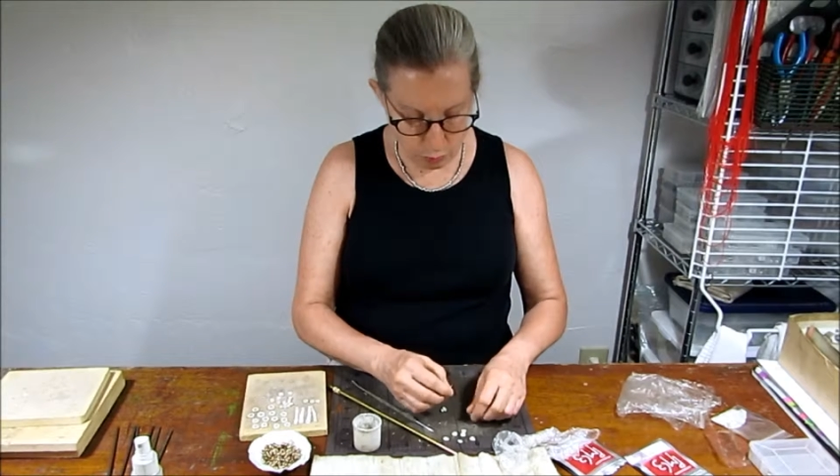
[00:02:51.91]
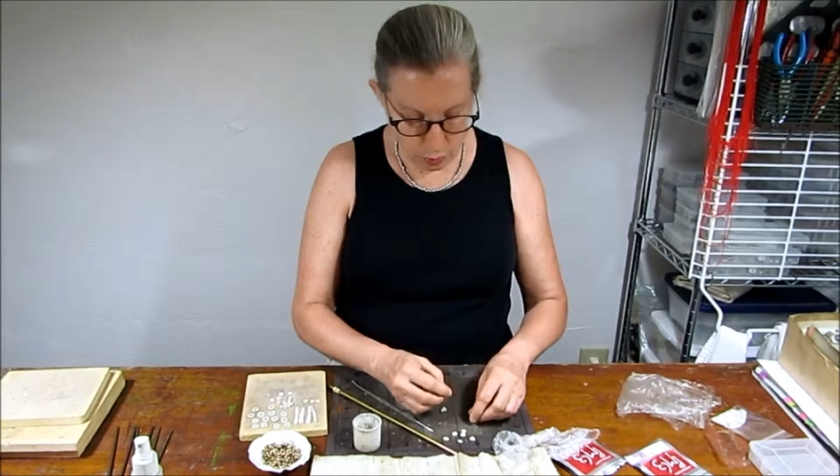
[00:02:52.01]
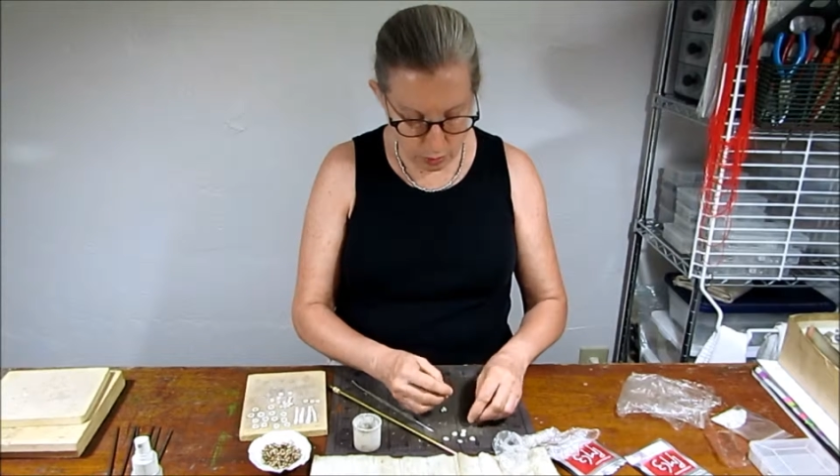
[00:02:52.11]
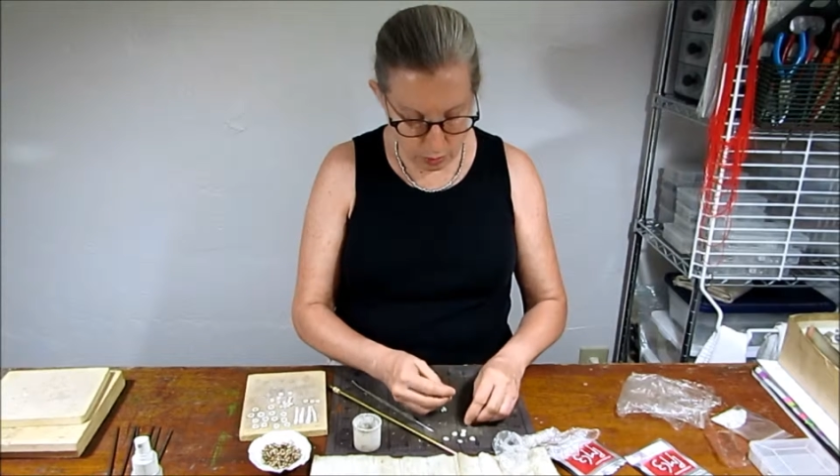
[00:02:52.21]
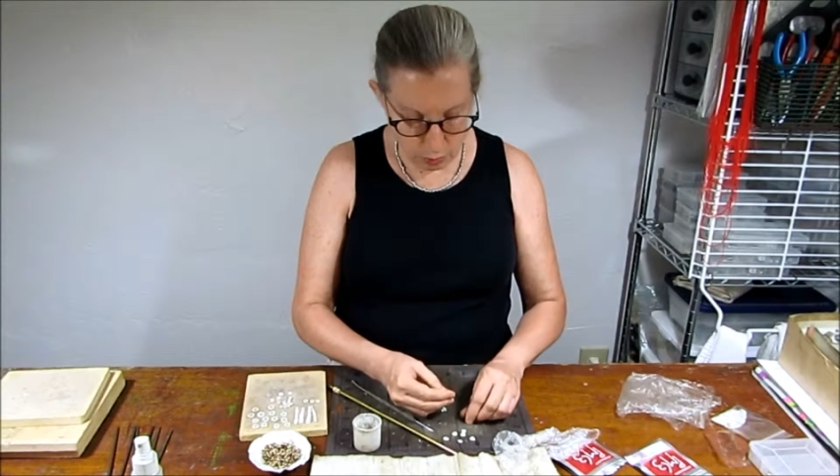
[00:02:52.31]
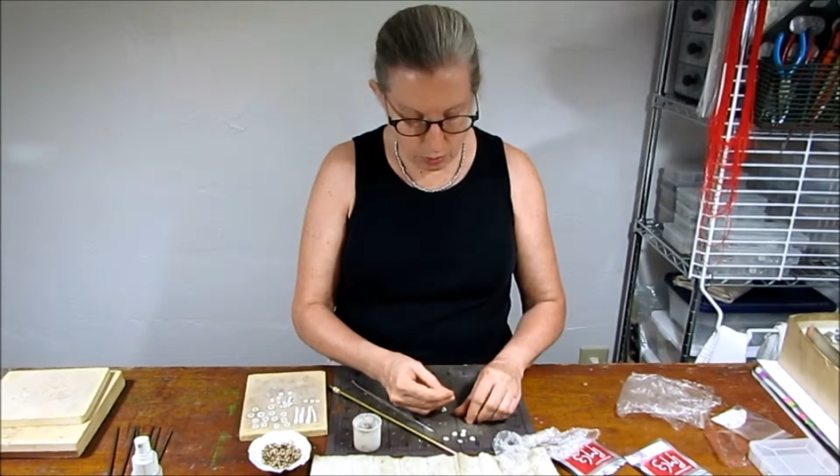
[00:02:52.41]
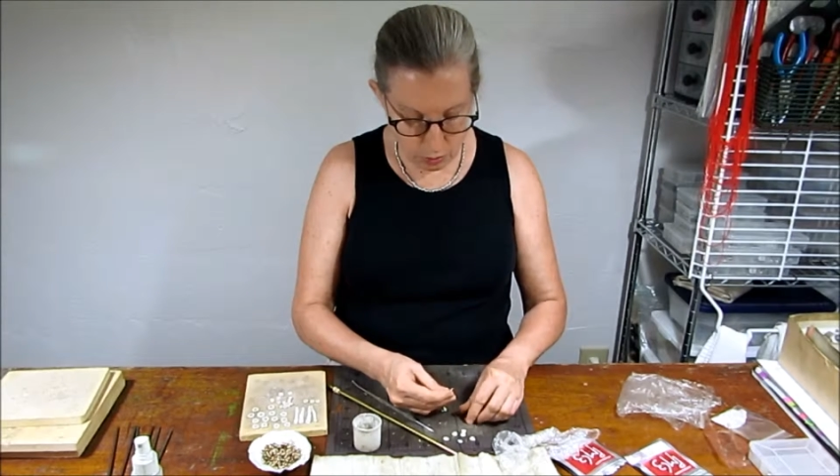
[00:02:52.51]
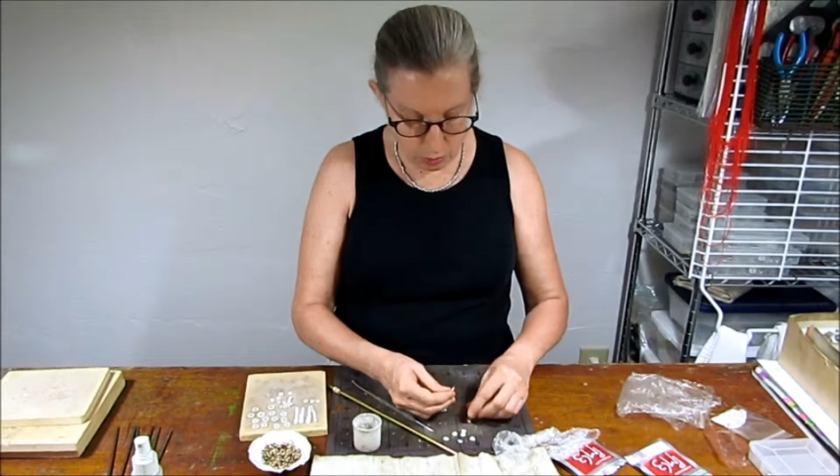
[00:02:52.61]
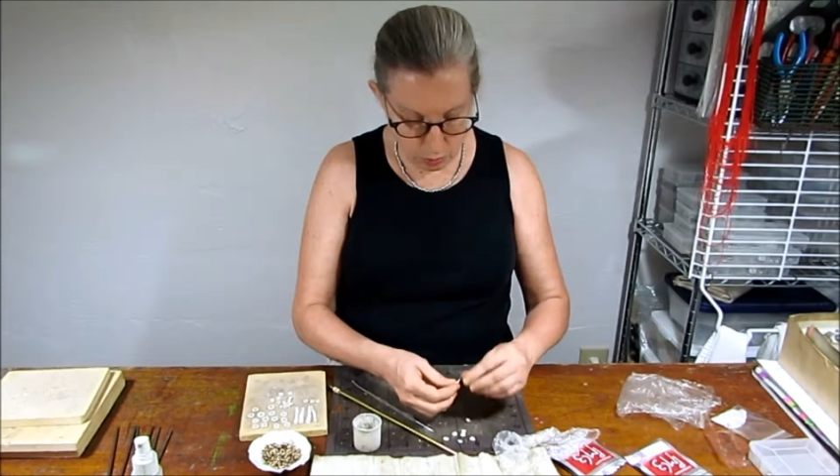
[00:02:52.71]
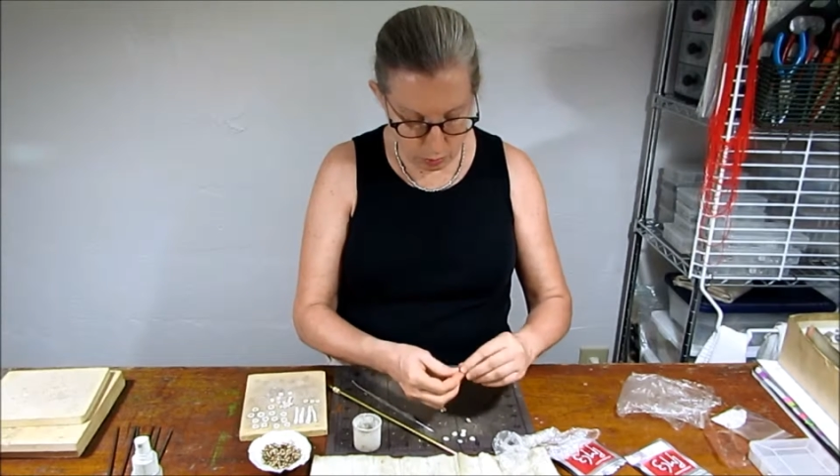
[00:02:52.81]
Break them
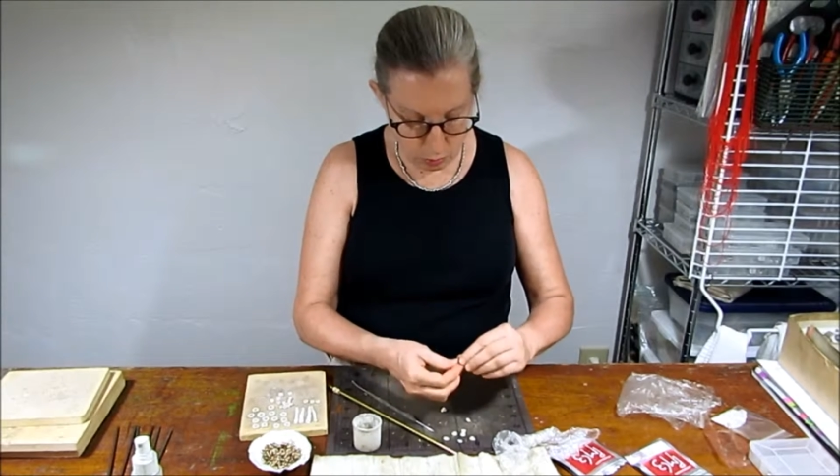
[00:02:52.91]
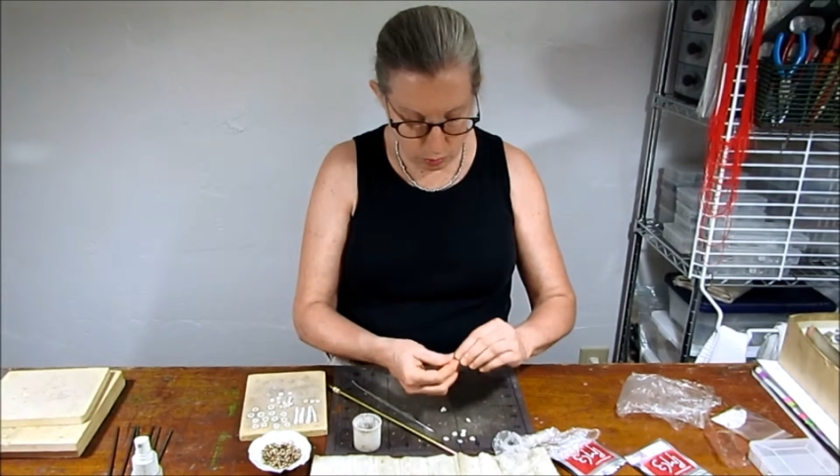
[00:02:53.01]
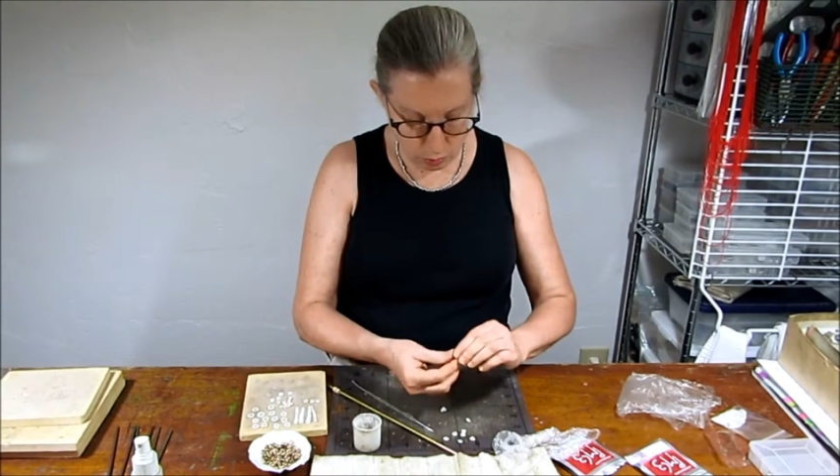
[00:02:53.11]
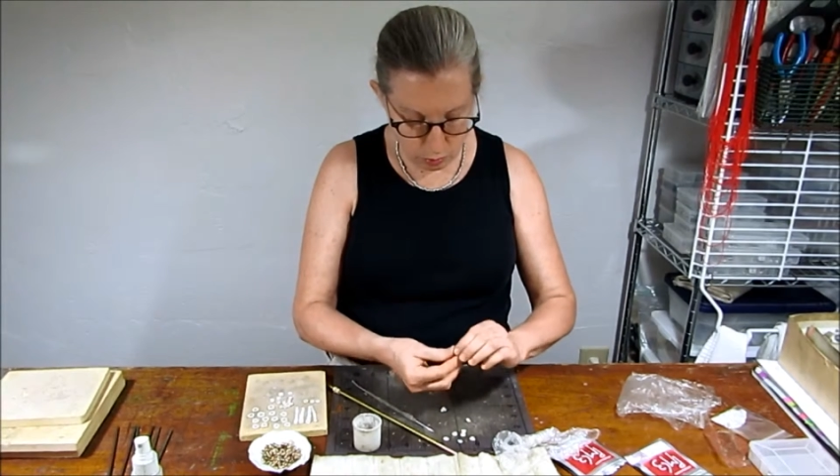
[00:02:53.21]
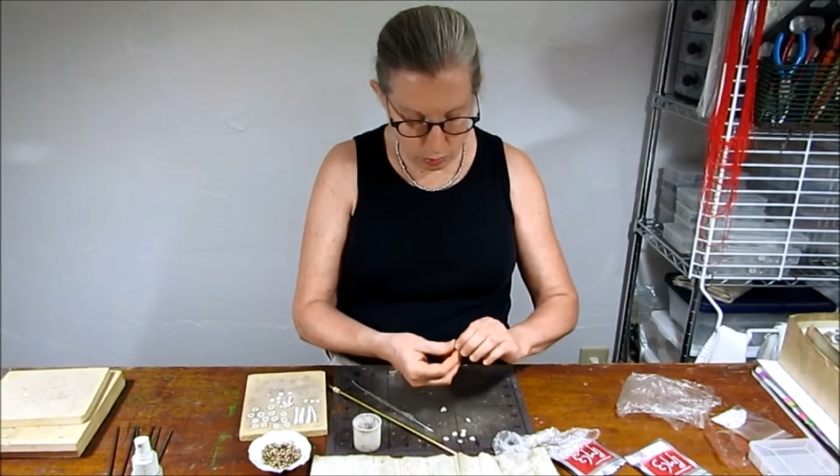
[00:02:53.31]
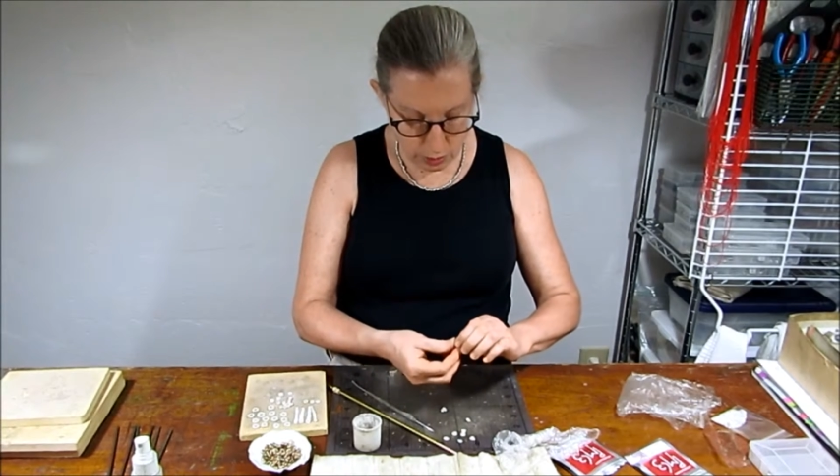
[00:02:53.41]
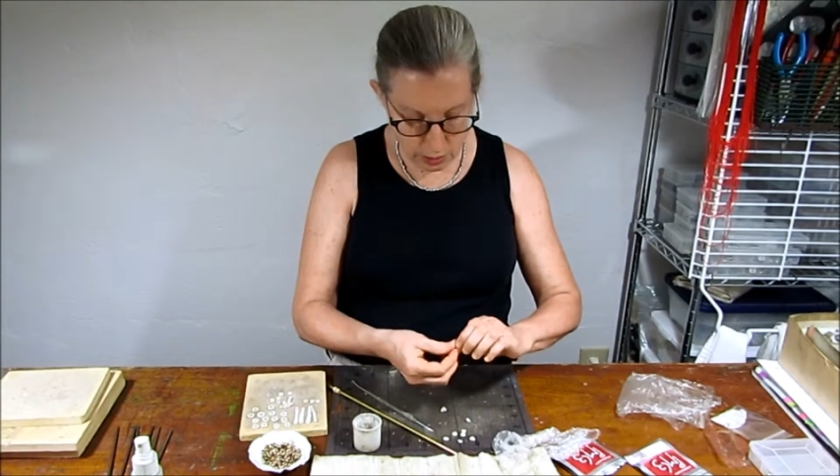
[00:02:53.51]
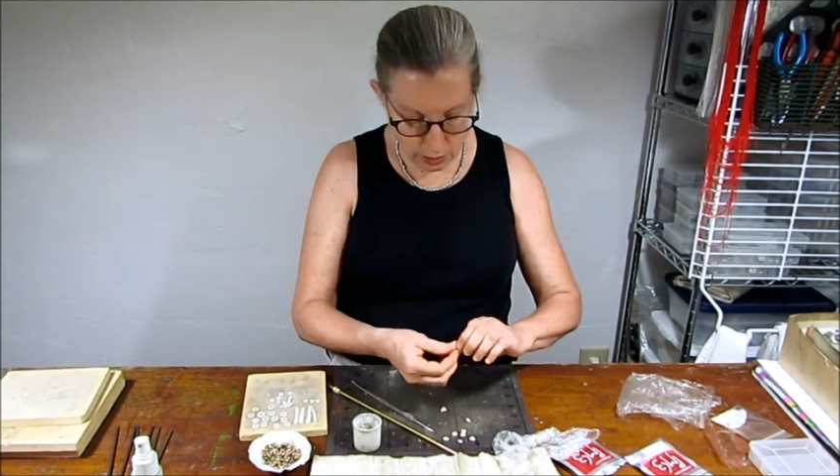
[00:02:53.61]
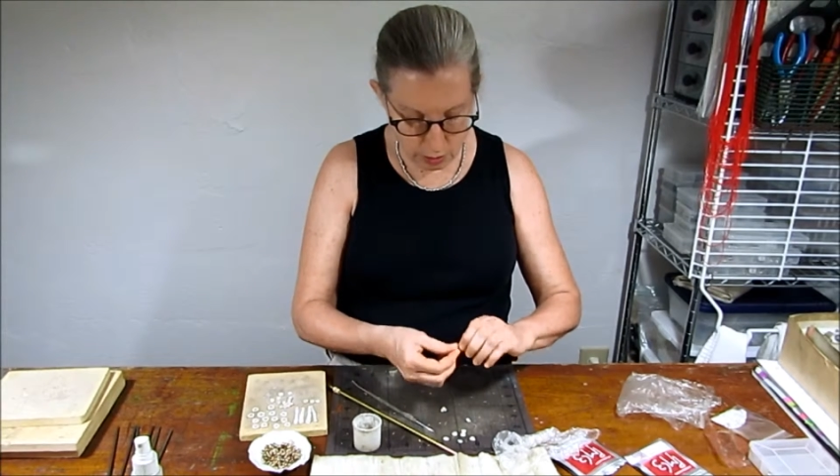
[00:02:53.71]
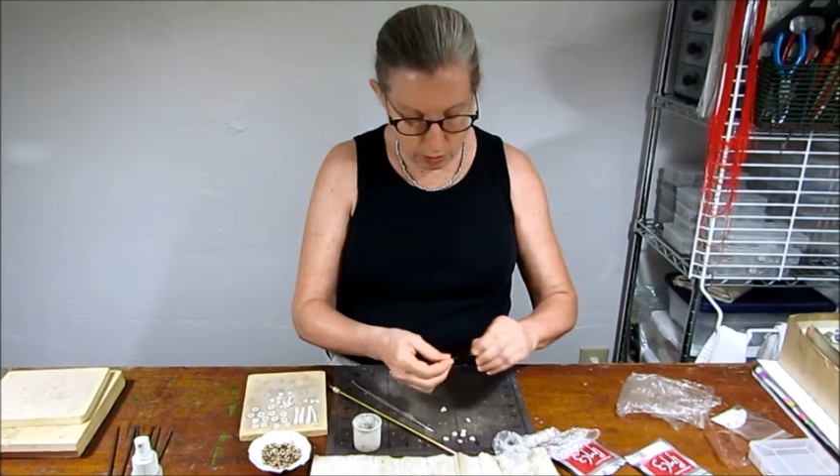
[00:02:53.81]
into
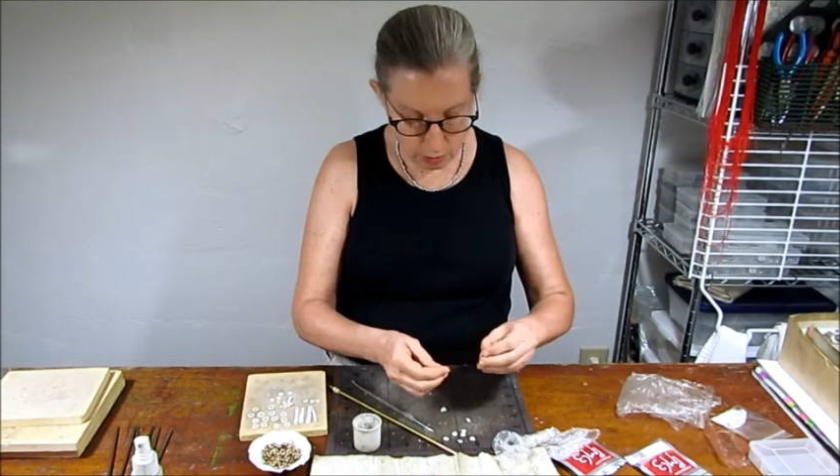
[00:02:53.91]
three.